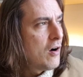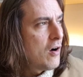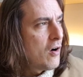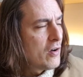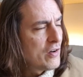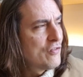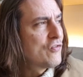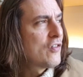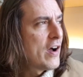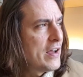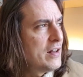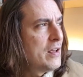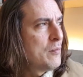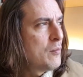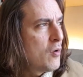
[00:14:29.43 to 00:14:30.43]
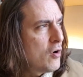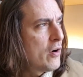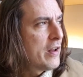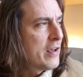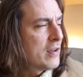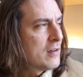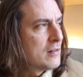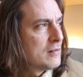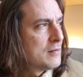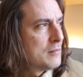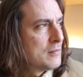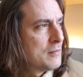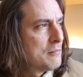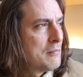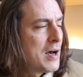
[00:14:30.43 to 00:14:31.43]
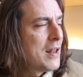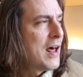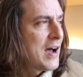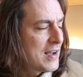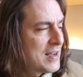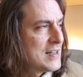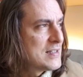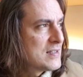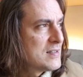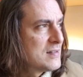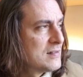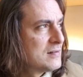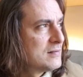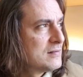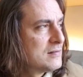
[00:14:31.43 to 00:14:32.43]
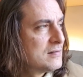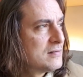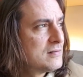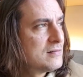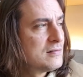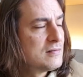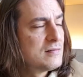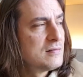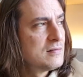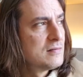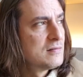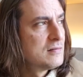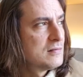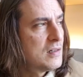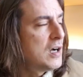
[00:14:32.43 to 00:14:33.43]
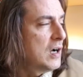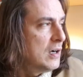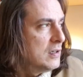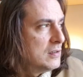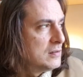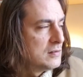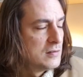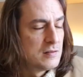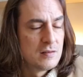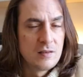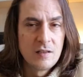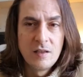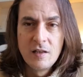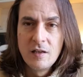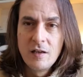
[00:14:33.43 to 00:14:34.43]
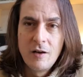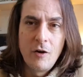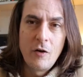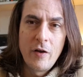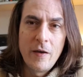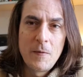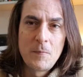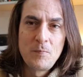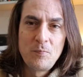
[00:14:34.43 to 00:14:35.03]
on a Friday morning, malakas? Rah. Okay.